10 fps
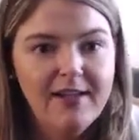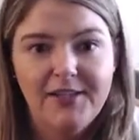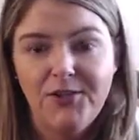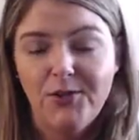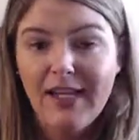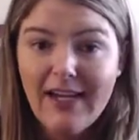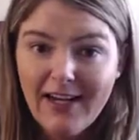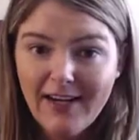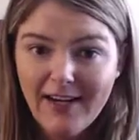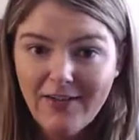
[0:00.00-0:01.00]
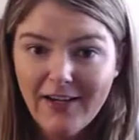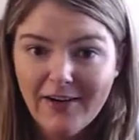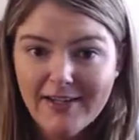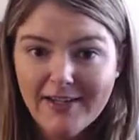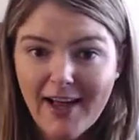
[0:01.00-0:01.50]
Did you get any of the
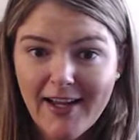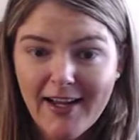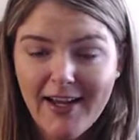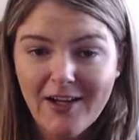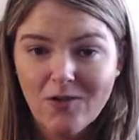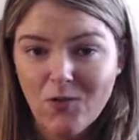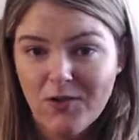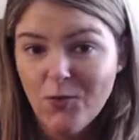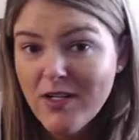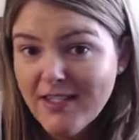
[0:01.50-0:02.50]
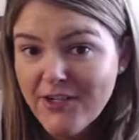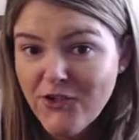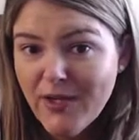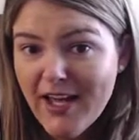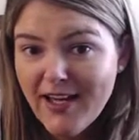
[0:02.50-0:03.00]
Harry Slatikin candles? Which ones did
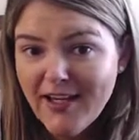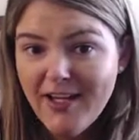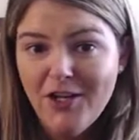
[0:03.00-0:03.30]
you get?